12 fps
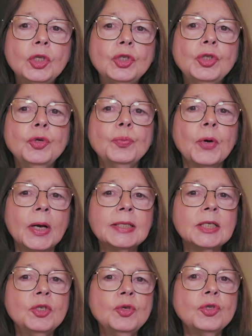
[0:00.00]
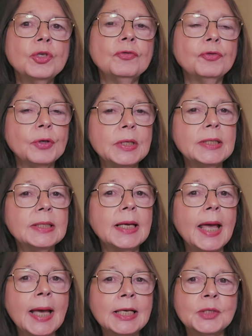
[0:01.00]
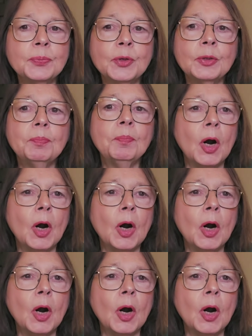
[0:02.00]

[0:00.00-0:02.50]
to prosecution forensic expert